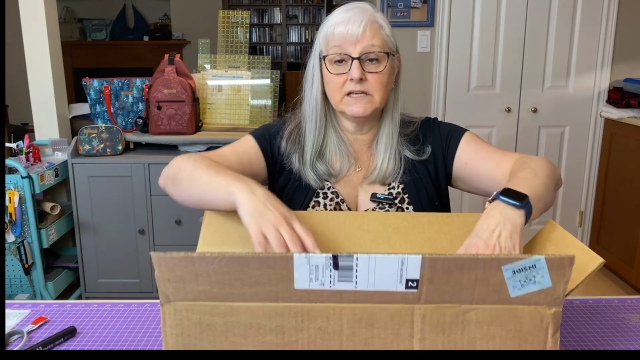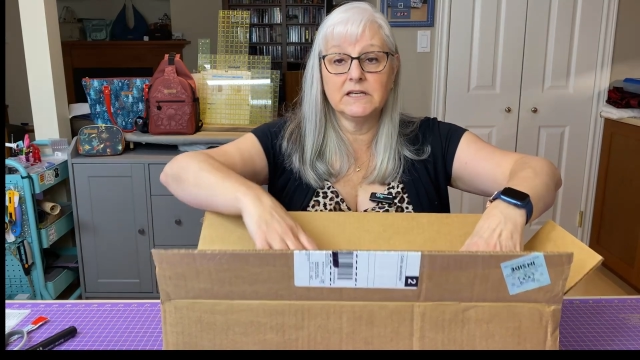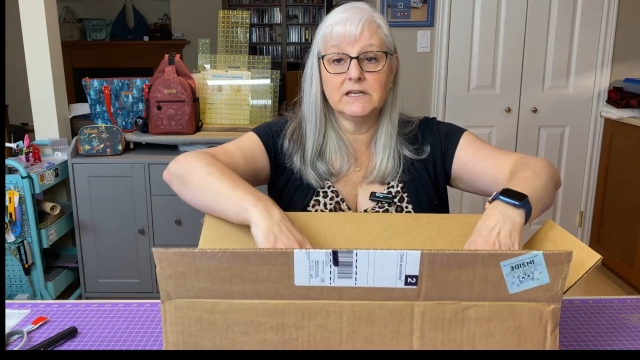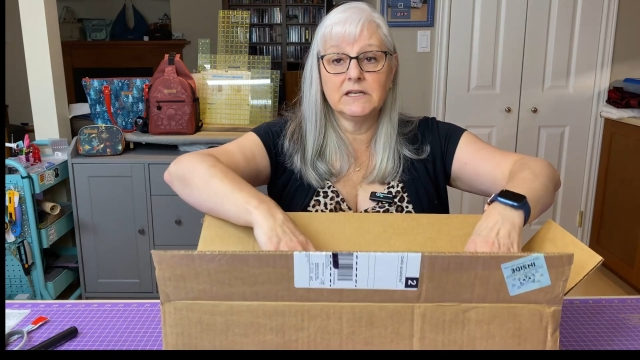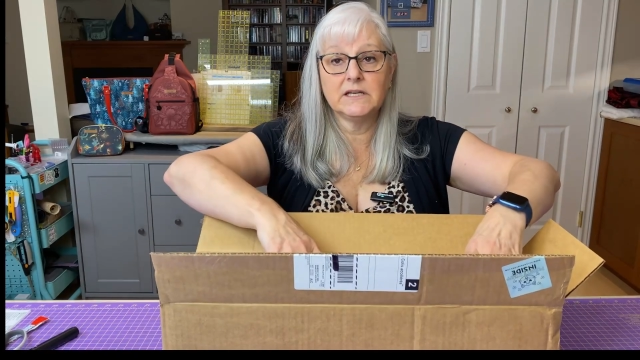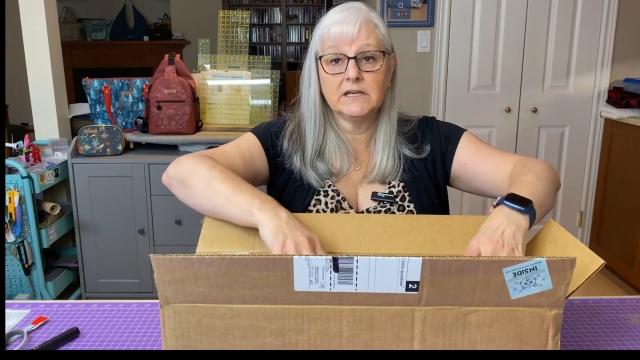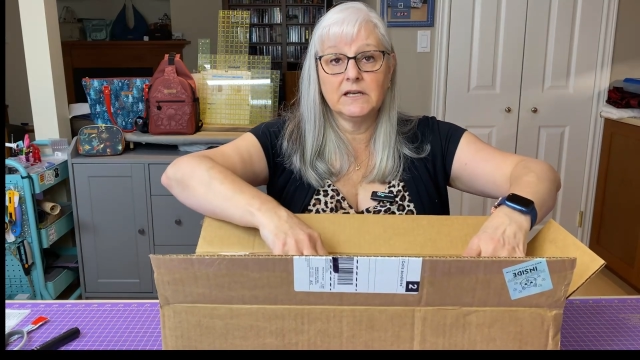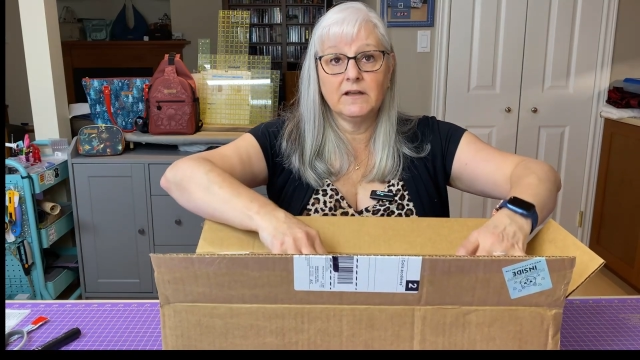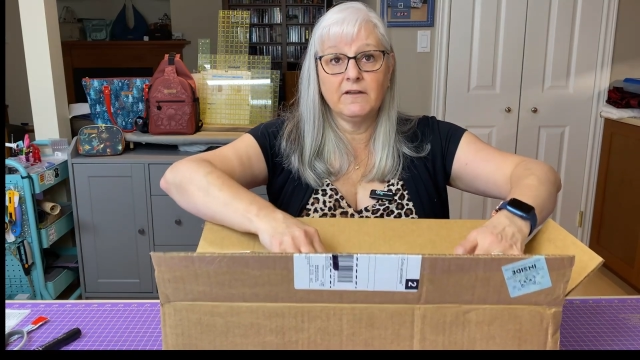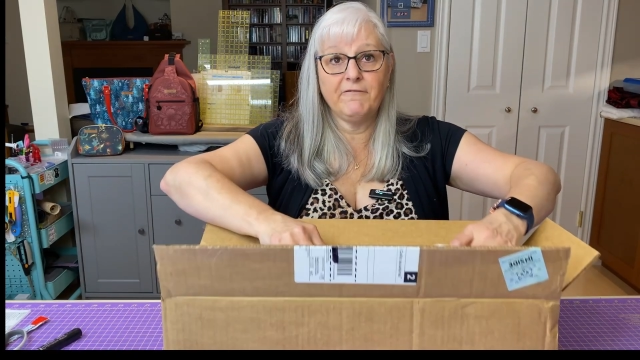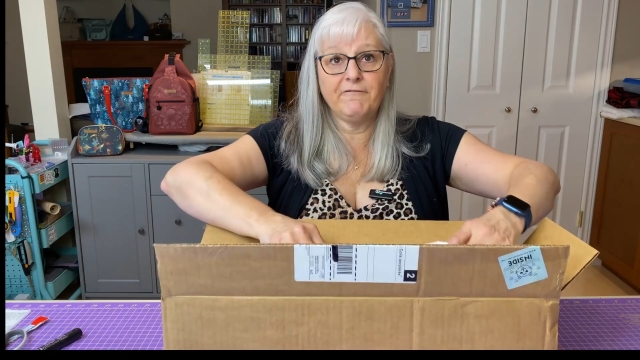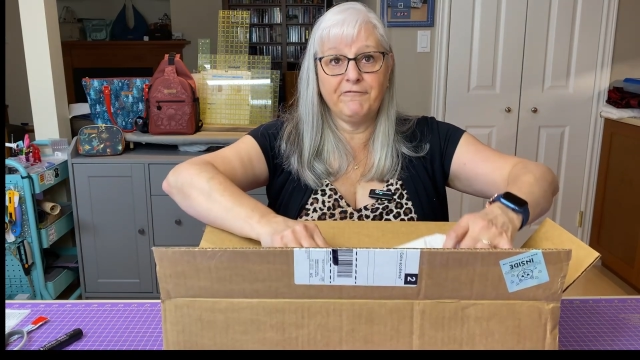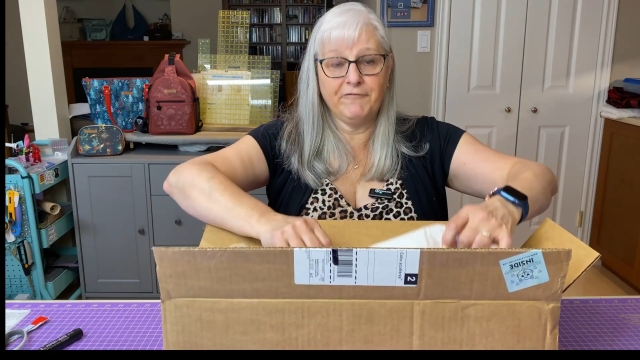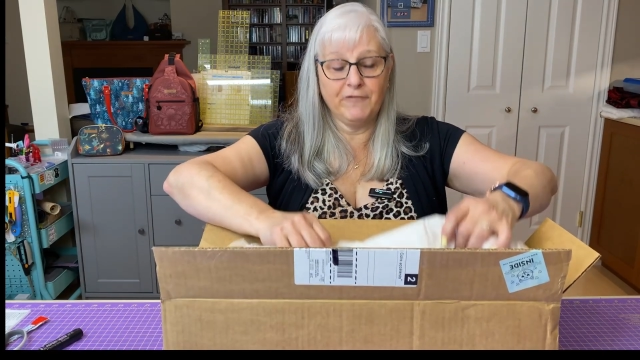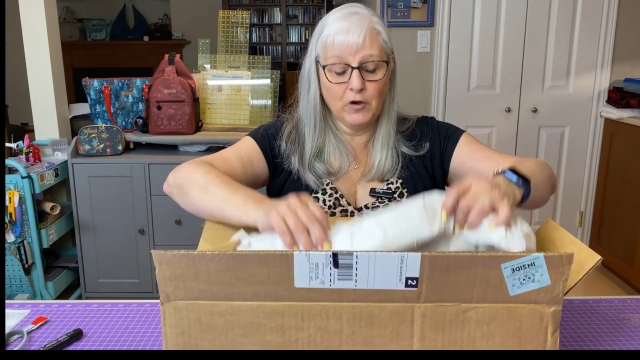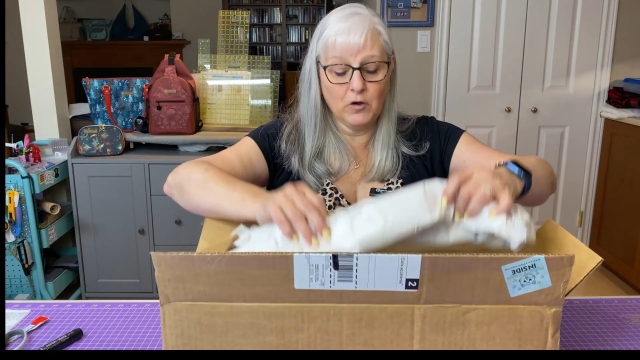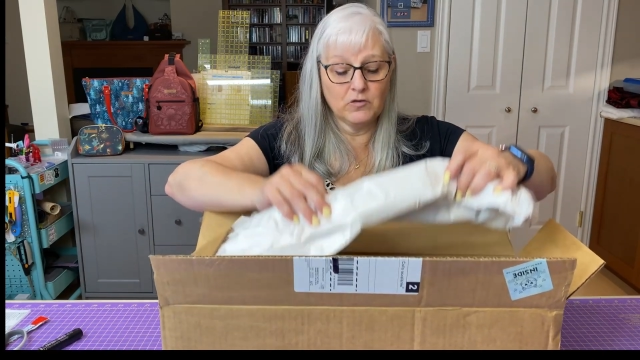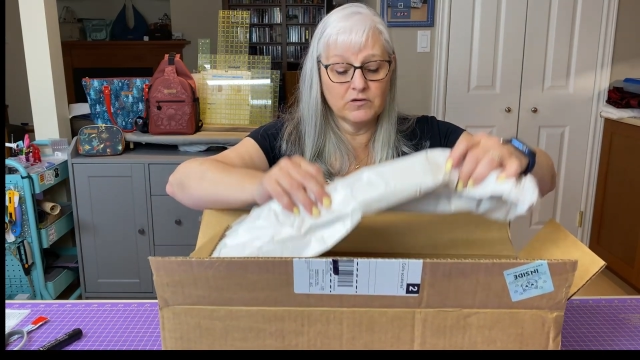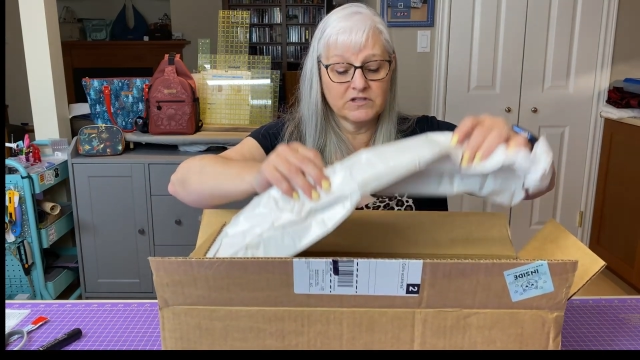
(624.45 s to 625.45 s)

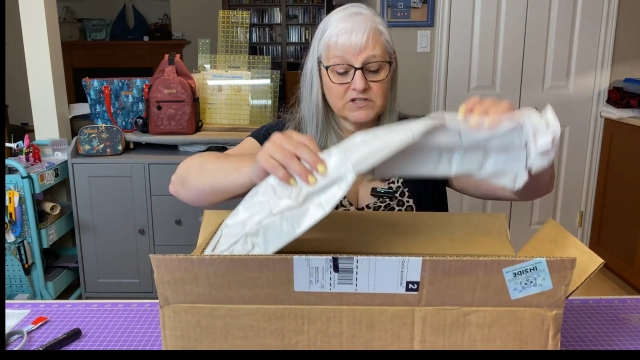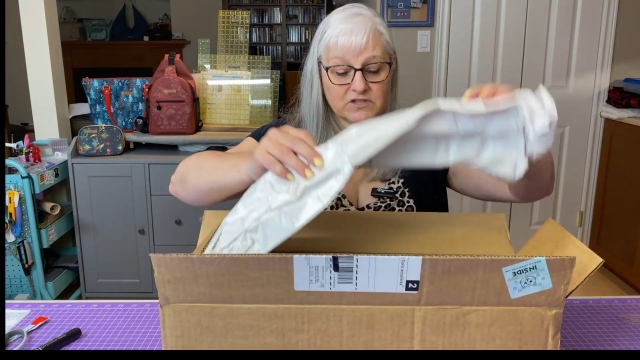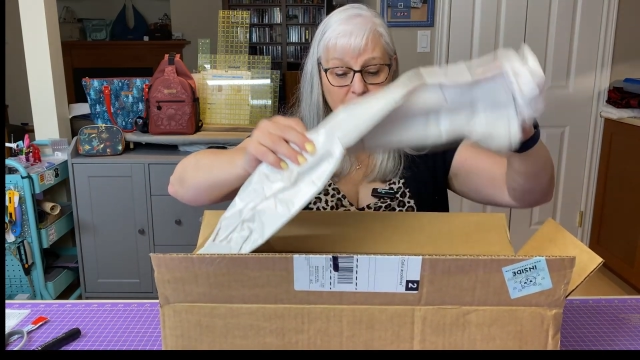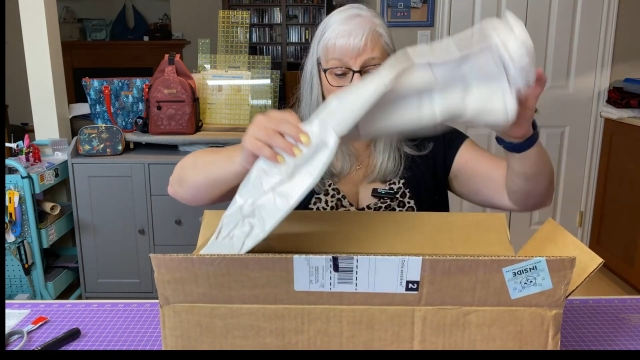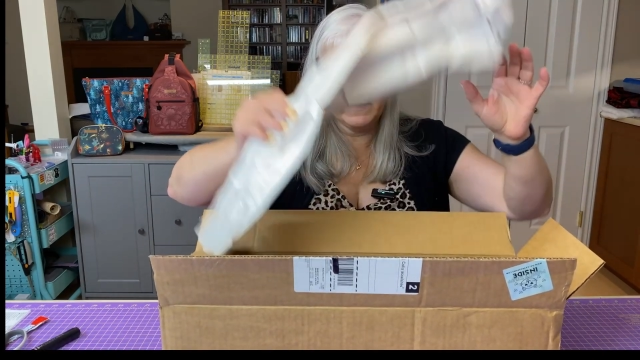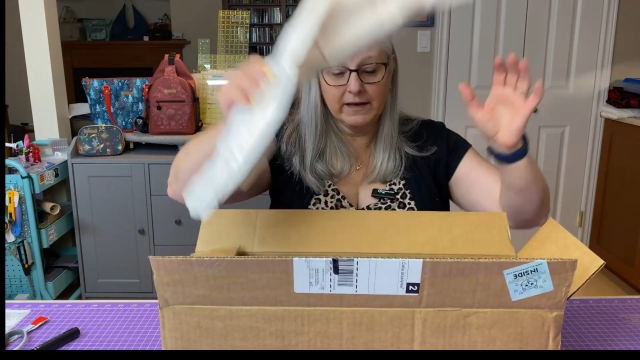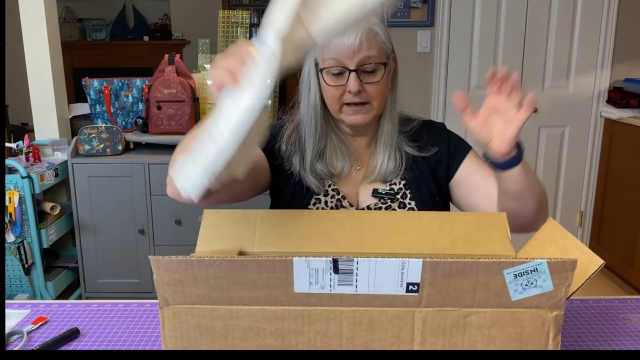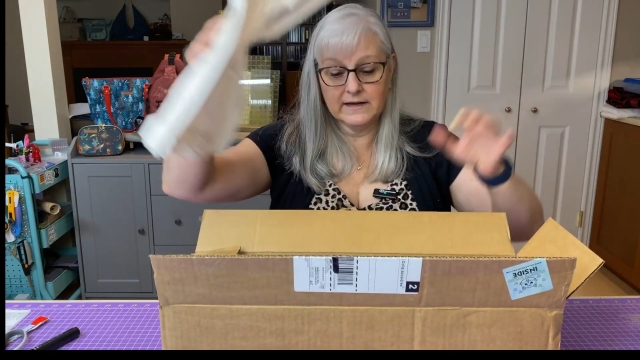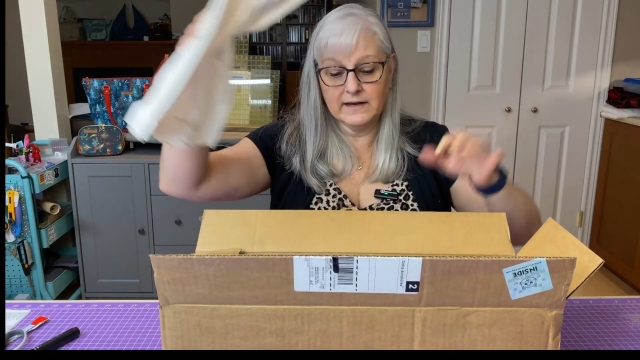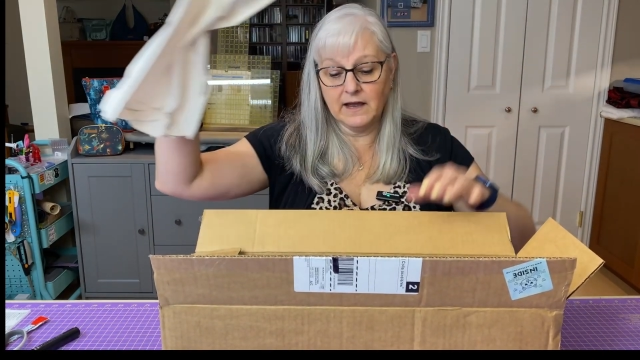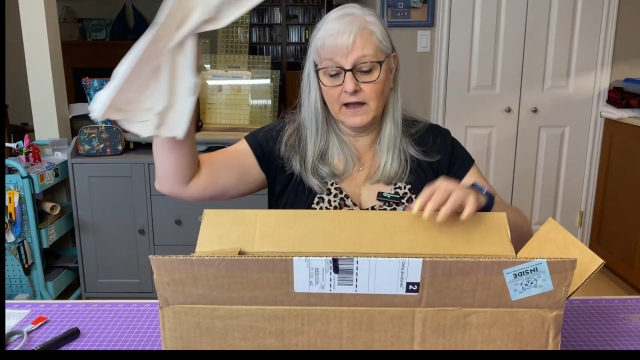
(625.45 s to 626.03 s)
faux suede.